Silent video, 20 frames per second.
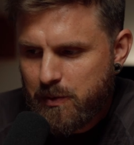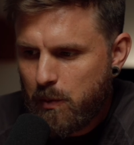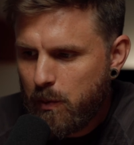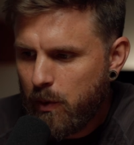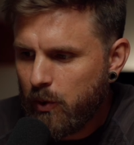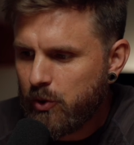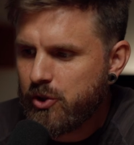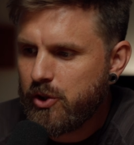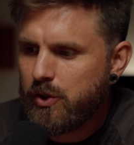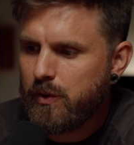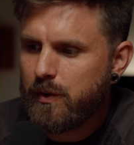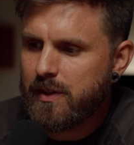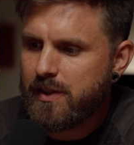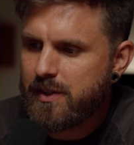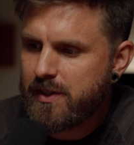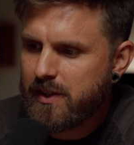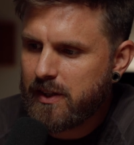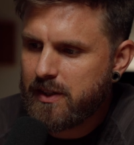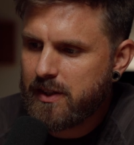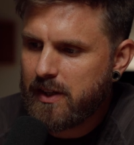we will shoot in
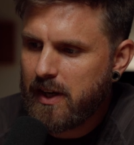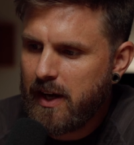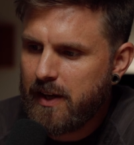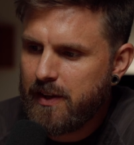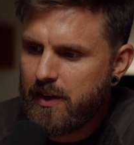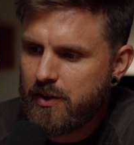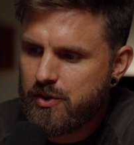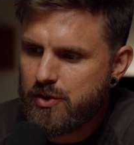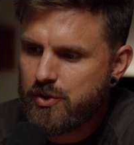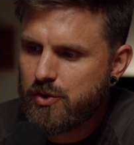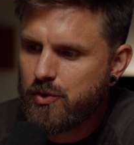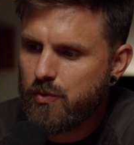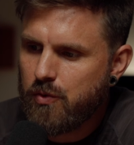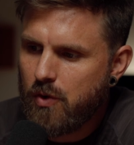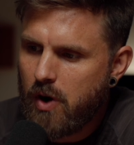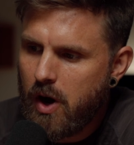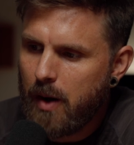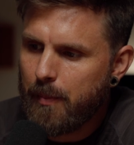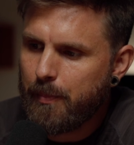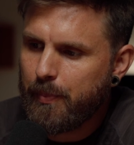6K and then just
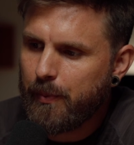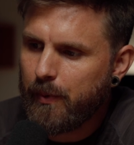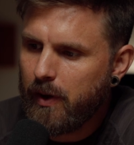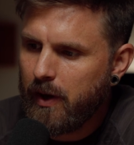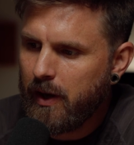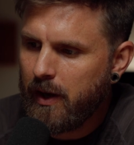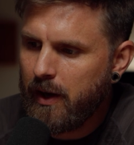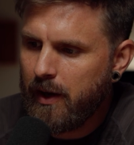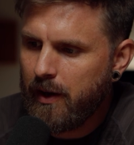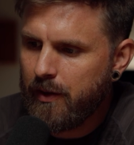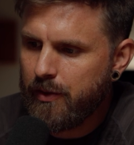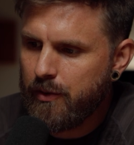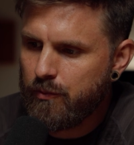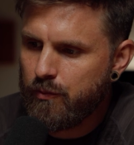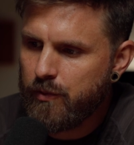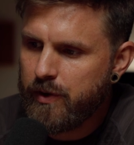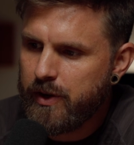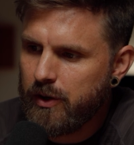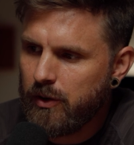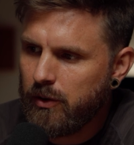crop the
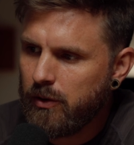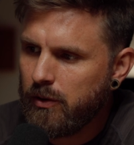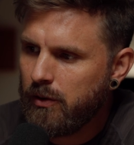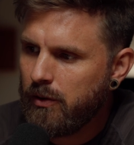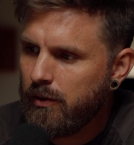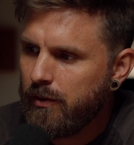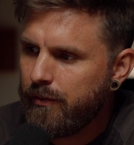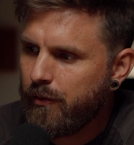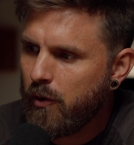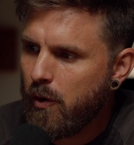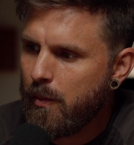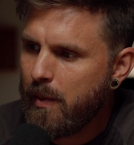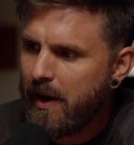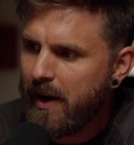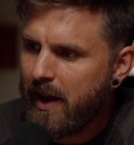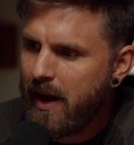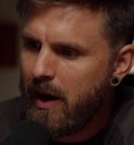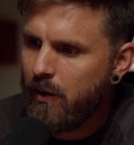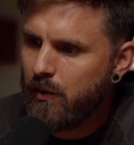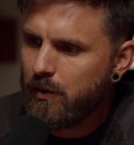reel
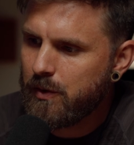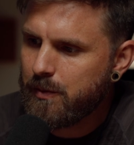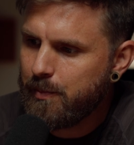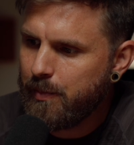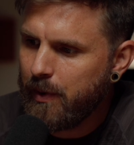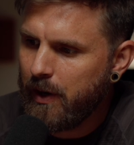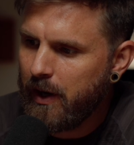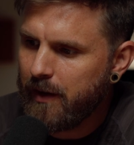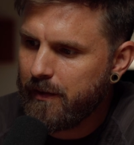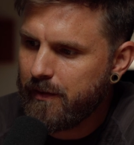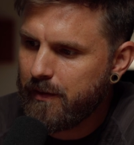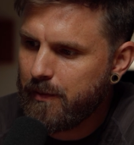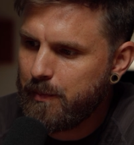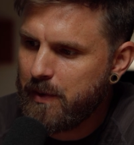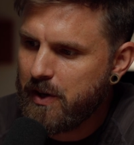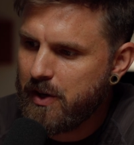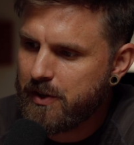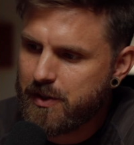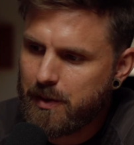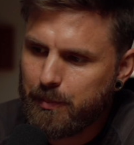format out. But
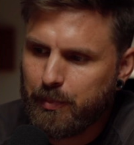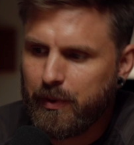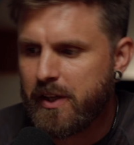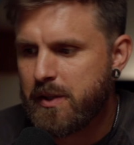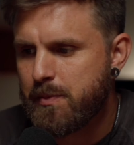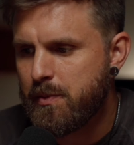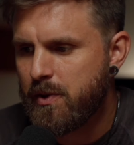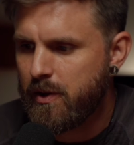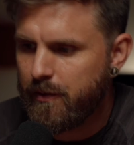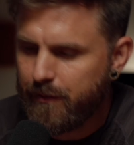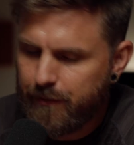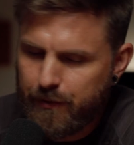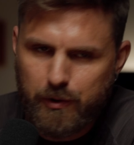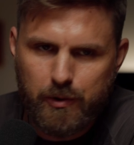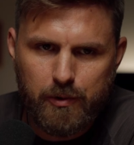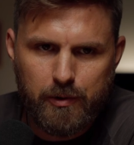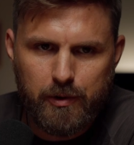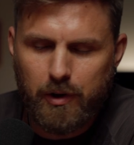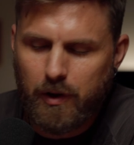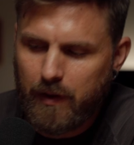because of the placement of the
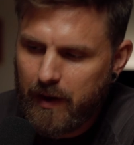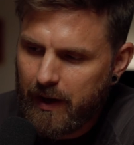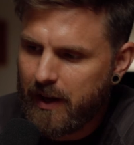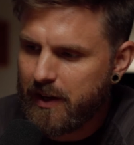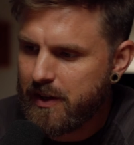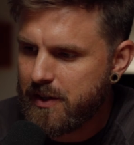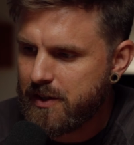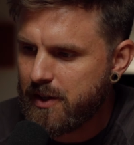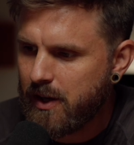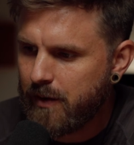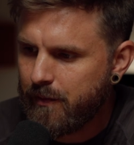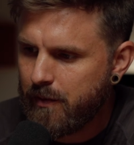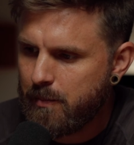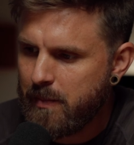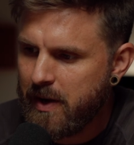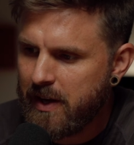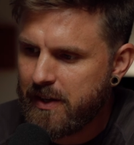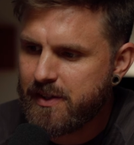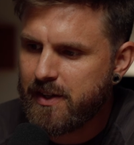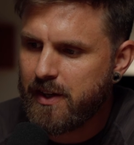food and all that kind of stuff, it
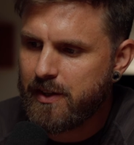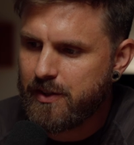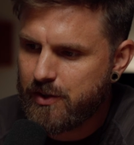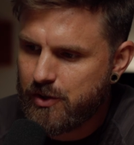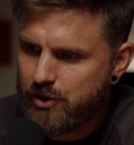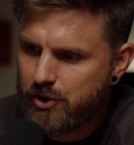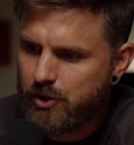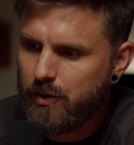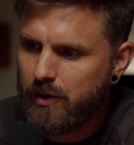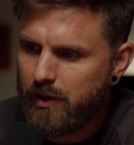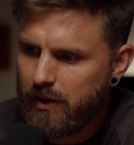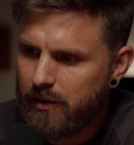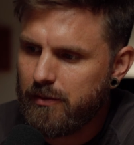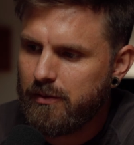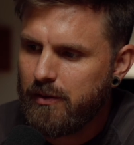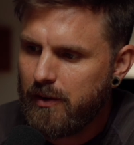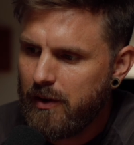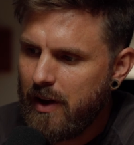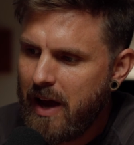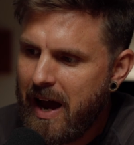made sense to shoot it
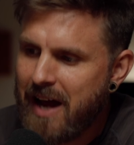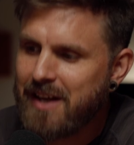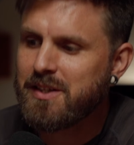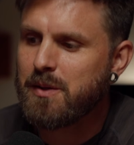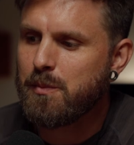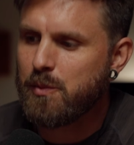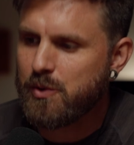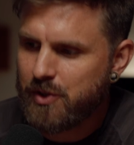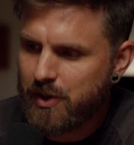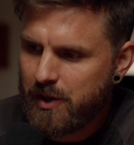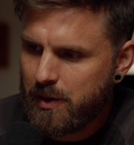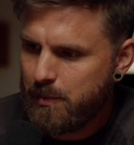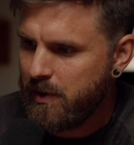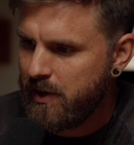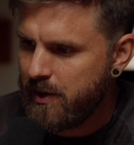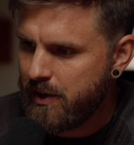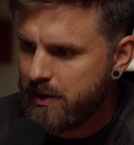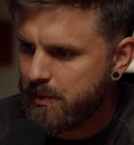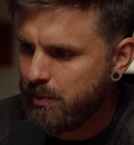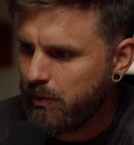as it was going to
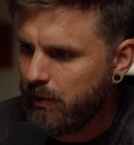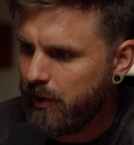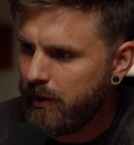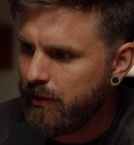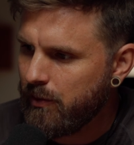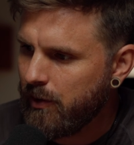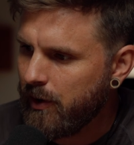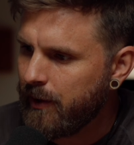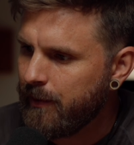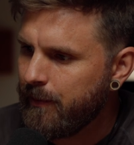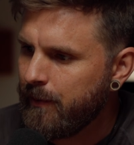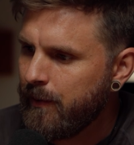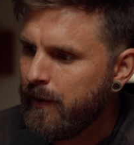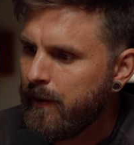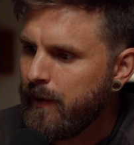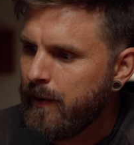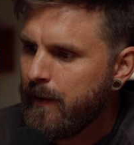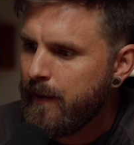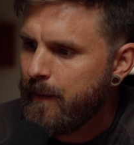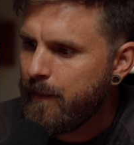be displayed, right?
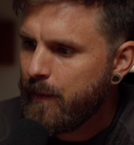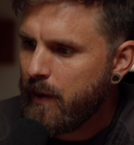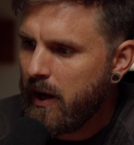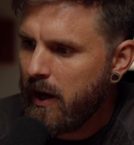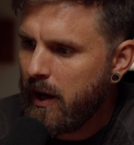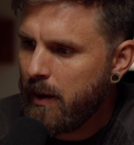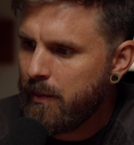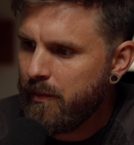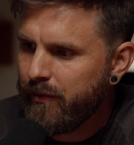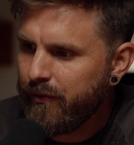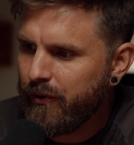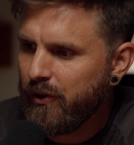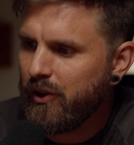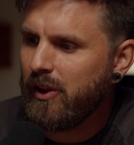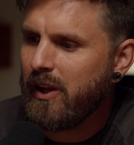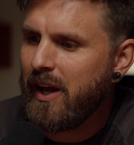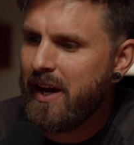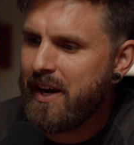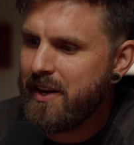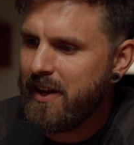Mm-hmm. For
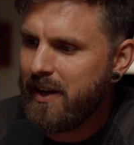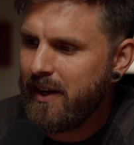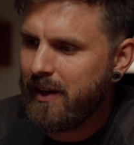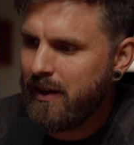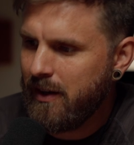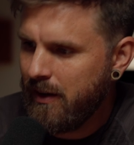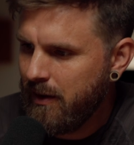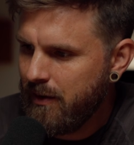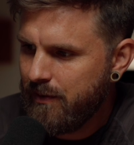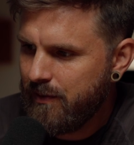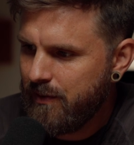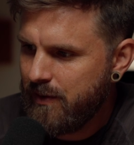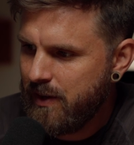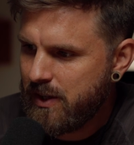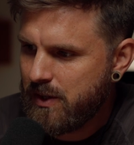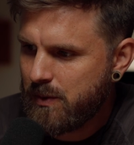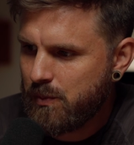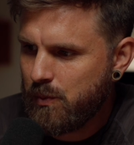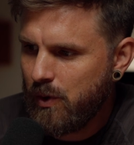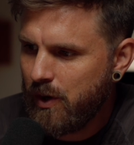lighting,
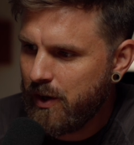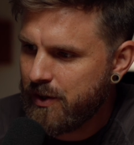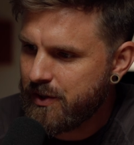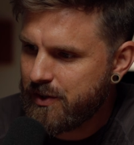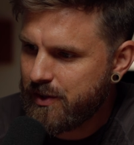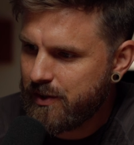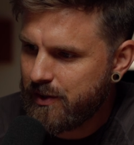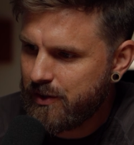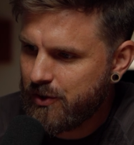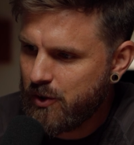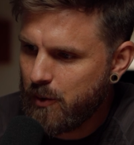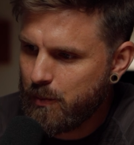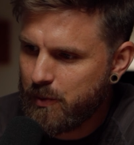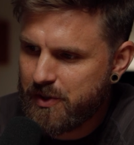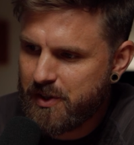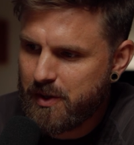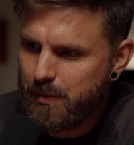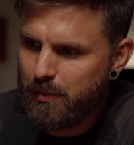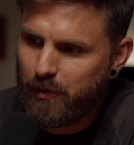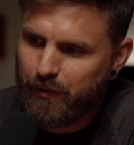this was super
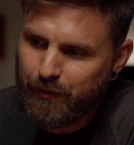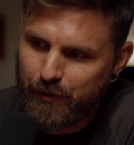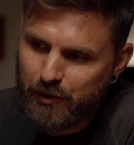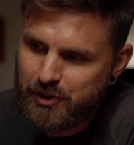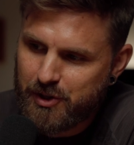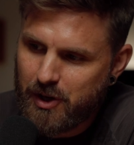simple. First